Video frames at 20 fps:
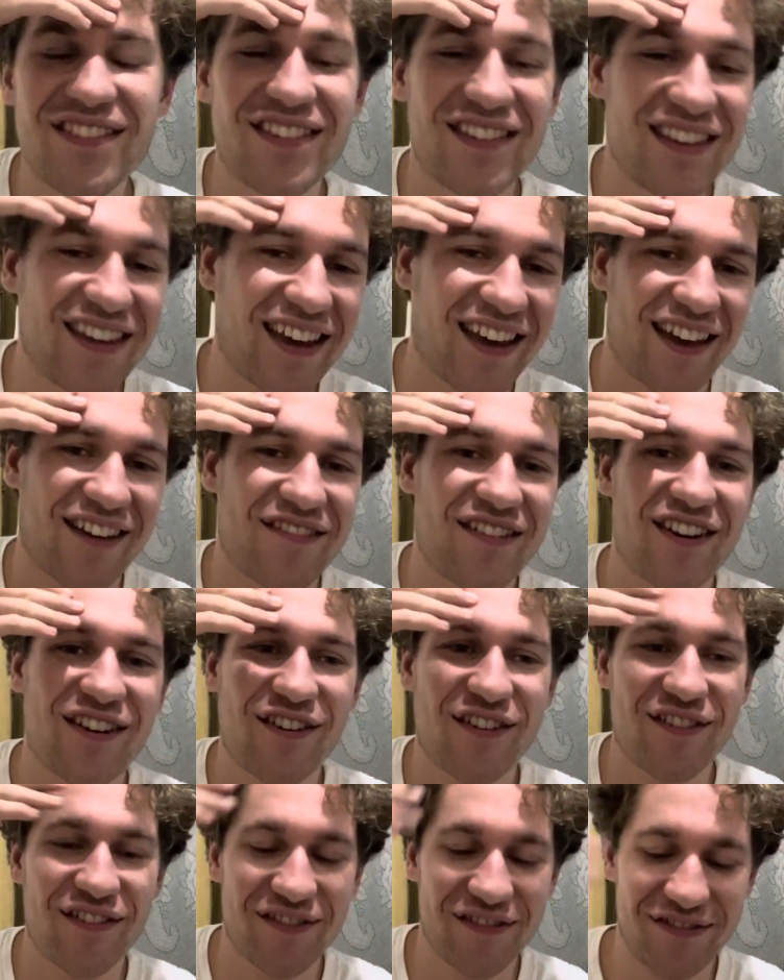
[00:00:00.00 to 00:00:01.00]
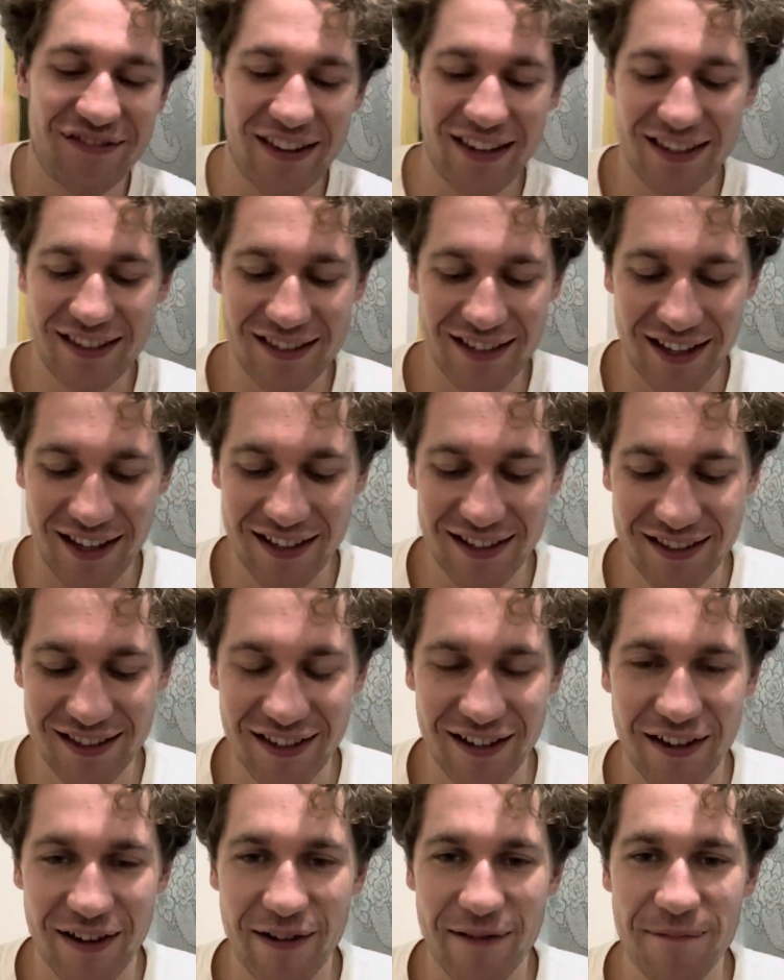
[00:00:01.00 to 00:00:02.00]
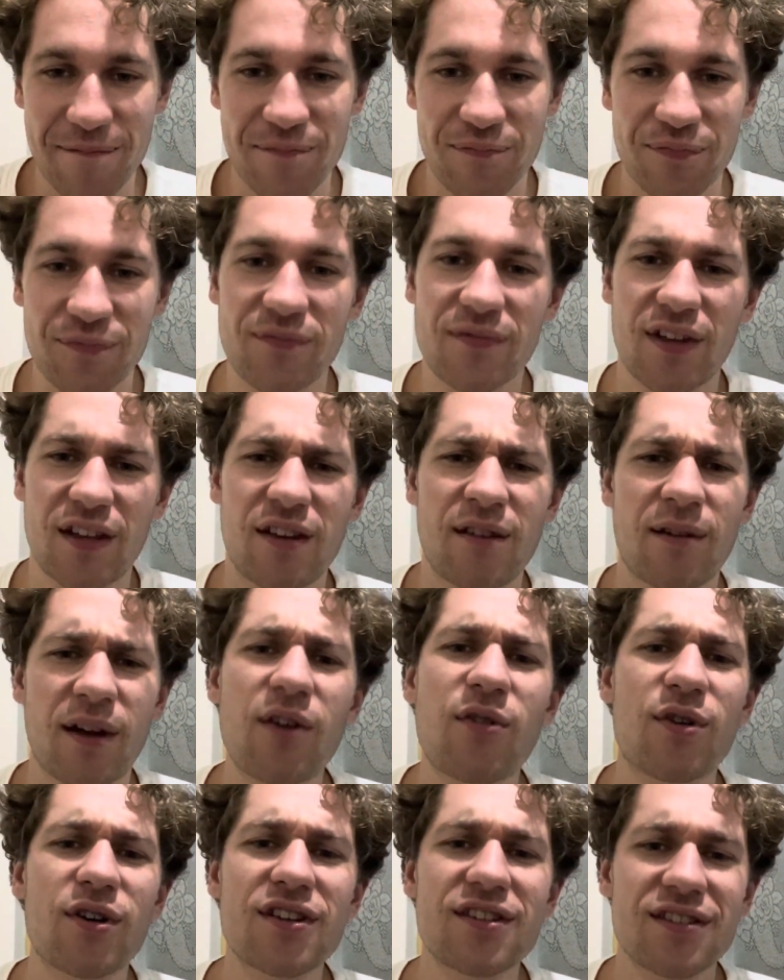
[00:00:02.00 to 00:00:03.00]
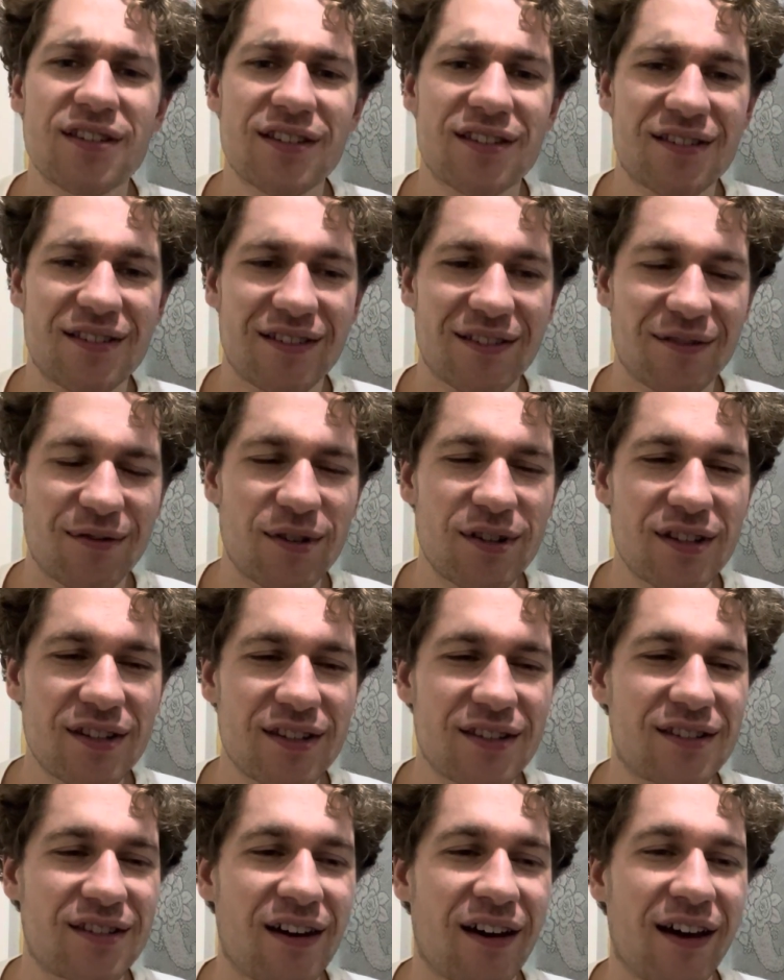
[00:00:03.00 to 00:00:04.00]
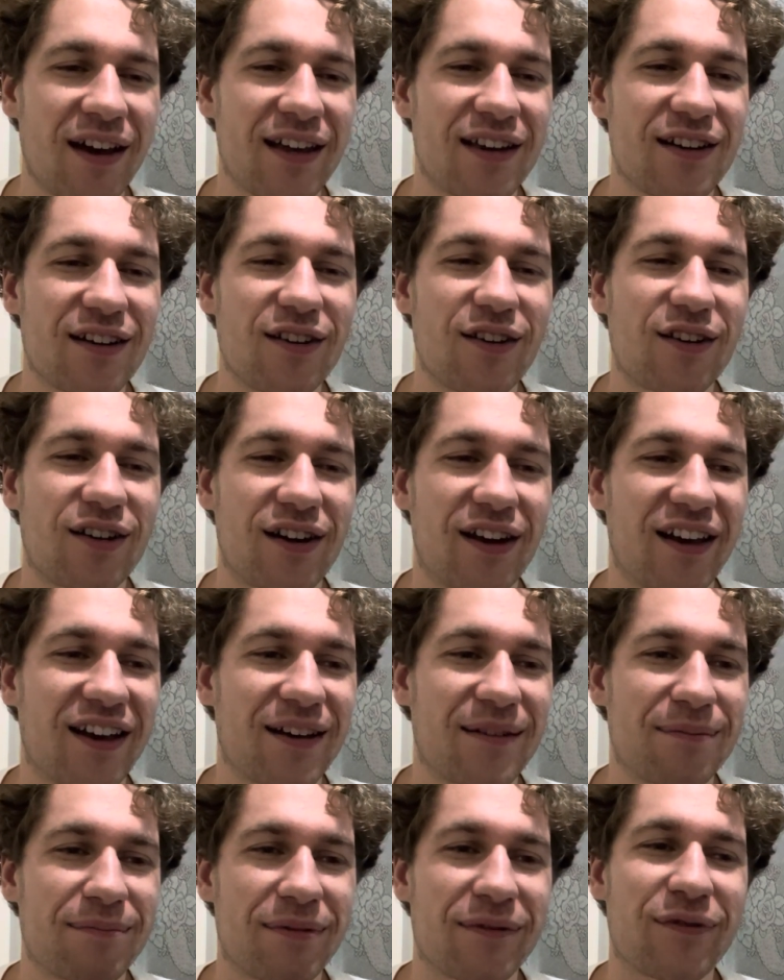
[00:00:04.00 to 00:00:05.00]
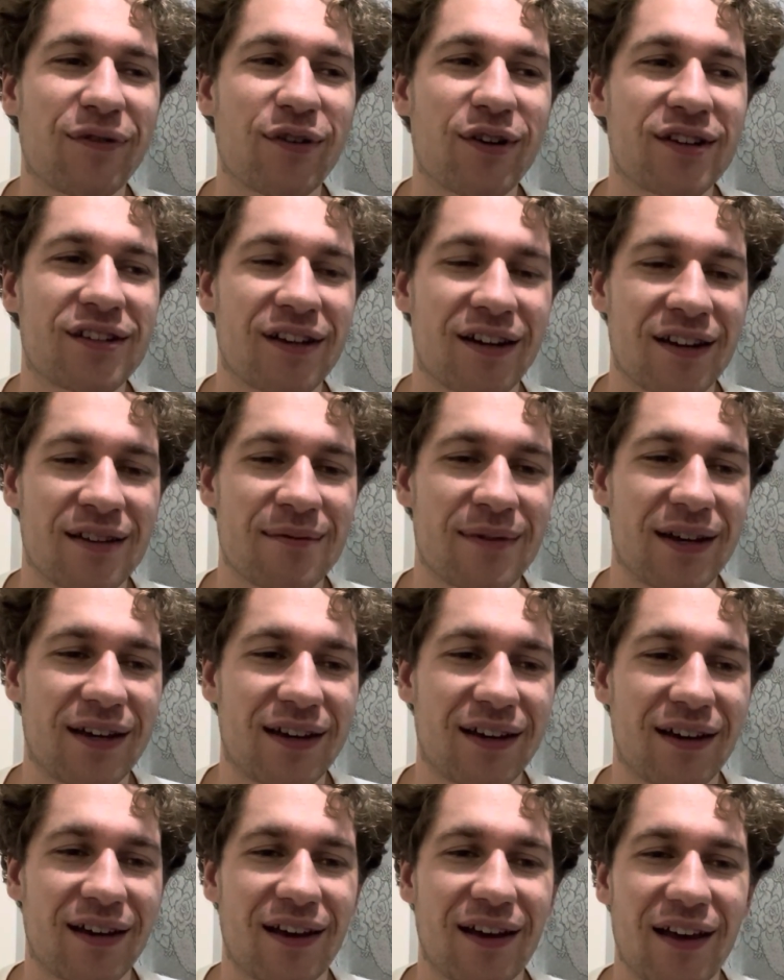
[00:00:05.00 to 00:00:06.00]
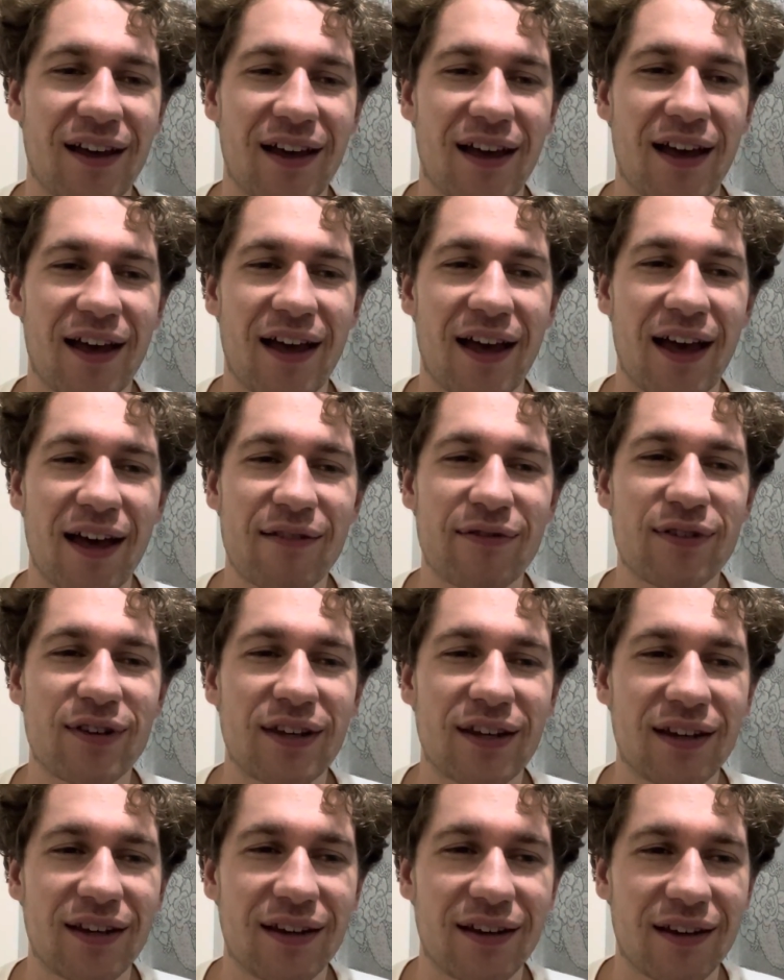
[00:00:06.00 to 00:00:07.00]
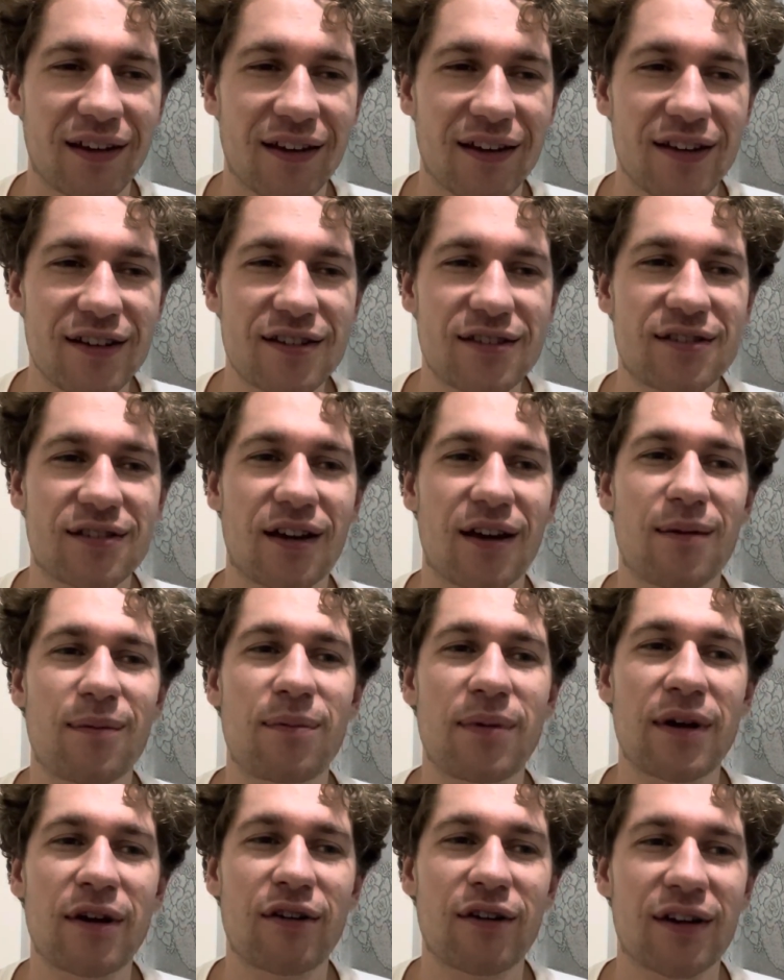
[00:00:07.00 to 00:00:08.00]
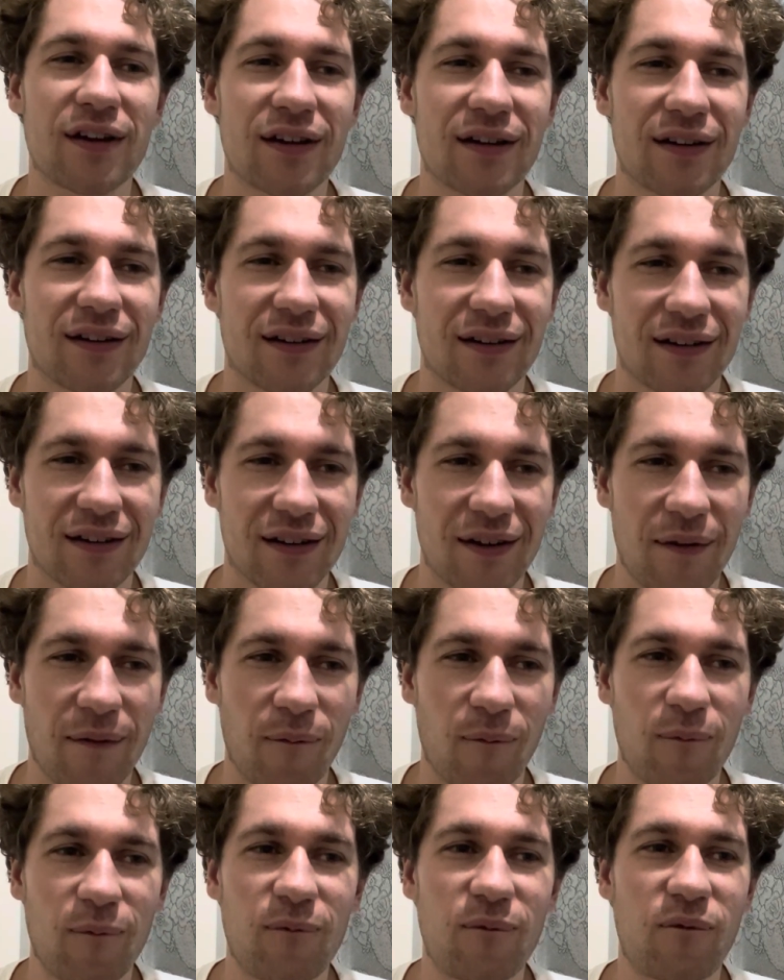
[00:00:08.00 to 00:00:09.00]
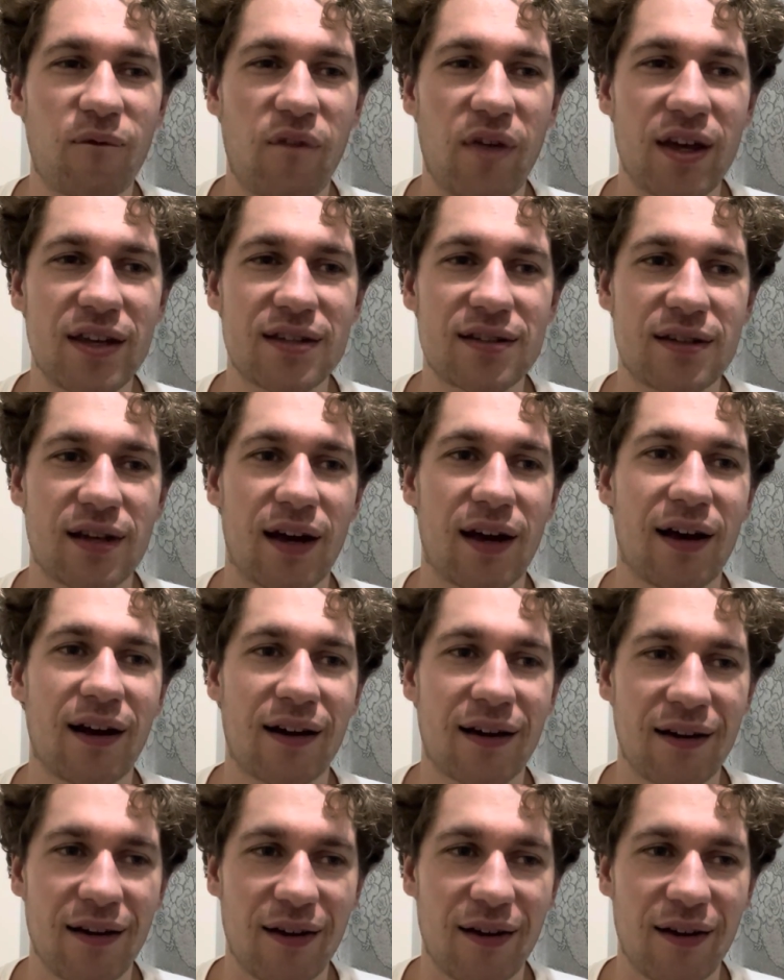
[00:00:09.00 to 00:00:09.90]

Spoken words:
Yeah, when I got face tats, and you're like, what did this guy look like before he started making heavy Siberian face tap